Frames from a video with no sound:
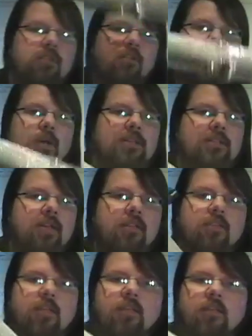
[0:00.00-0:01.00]
there, weighs
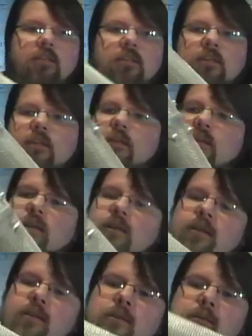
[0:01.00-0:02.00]
nothing.
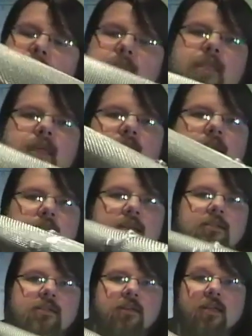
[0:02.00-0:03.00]

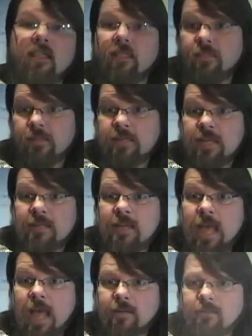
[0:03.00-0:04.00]
Next, the dead
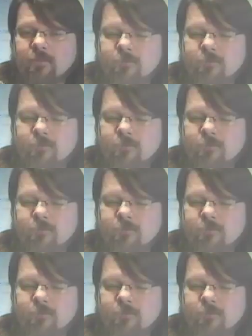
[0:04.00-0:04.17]
cat.